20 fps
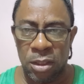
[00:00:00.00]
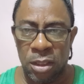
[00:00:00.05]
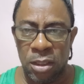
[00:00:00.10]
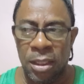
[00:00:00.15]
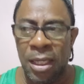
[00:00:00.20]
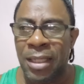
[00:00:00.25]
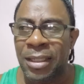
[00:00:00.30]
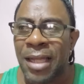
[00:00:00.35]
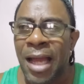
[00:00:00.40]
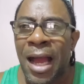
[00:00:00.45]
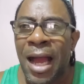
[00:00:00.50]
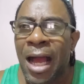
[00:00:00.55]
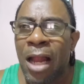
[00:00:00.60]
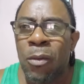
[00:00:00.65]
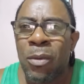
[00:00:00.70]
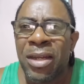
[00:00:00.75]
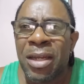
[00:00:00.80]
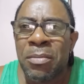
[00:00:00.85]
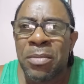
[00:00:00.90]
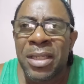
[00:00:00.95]
That all
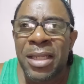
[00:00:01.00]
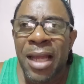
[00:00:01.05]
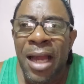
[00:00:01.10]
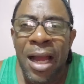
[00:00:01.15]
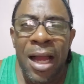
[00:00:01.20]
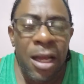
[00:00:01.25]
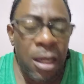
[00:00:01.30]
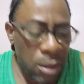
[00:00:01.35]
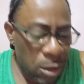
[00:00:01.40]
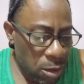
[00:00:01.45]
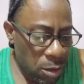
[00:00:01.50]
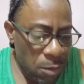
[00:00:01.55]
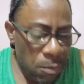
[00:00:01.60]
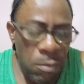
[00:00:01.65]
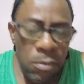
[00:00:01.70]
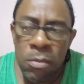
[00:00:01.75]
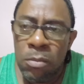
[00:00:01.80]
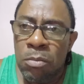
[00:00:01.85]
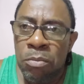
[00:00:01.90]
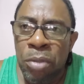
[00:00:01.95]
when him can't
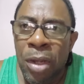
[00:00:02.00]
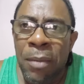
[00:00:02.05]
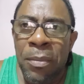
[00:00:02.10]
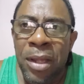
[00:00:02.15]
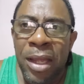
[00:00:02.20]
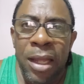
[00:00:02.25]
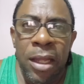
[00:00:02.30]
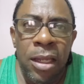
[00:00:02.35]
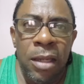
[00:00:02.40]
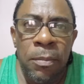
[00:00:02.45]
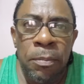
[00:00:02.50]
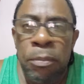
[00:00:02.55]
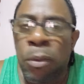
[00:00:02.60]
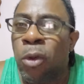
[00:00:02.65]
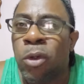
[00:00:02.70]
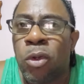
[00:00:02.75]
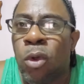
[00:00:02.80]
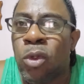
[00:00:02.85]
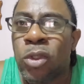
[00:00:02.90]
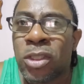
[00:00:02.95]
probably
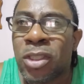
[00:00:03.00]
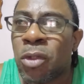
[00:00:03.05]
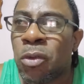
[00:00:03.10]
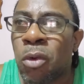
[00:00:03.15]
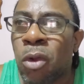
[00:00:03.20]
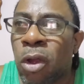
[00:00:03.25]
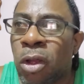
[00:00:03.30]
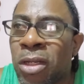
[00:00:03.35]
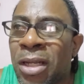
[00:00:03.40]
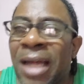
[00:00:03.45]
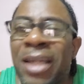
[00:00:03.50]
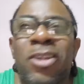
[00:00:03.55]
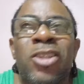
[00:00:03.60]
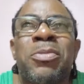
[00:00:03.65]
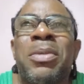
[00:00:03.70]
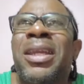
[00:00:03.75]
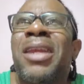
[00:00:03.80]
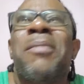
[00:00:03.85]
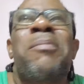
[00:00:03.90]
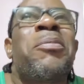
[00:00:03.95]
pronounce the word, God just
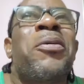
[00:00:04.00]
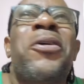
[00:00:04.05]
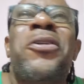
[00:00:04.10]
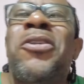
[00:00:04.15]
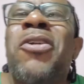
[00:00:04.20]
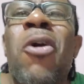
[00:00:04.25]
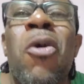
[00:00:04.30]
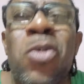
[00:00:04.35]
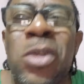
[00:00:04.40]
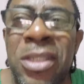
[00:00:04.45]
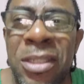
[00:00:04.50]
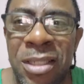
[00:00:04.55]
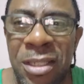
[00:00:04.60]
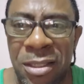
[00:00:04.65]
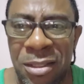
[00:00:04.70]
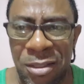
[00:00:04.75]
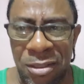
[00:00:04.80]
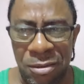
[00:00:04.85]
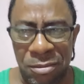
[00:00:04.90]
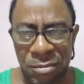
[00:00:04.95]
make him pronounce
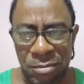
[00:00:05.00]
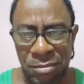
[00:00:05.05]
it.